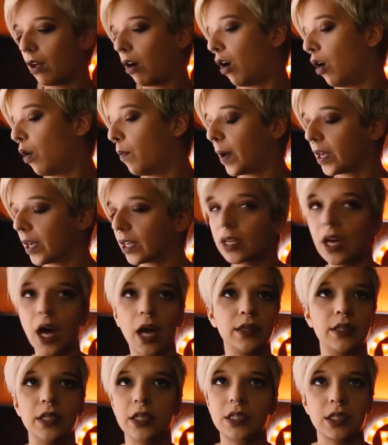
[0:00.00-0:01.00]
Oh my
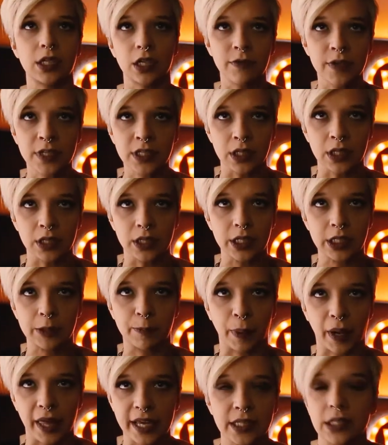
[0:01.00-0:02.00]
god, this service in this
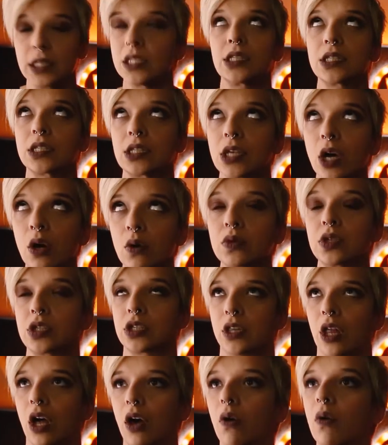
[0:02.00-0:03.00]
place is so
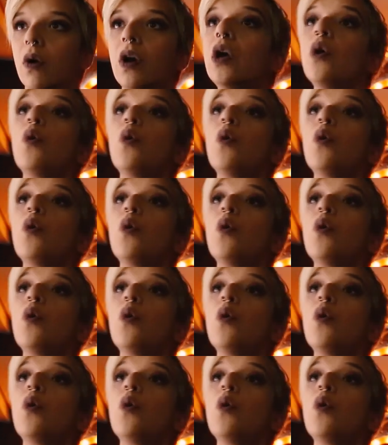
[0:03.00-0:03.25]
slow.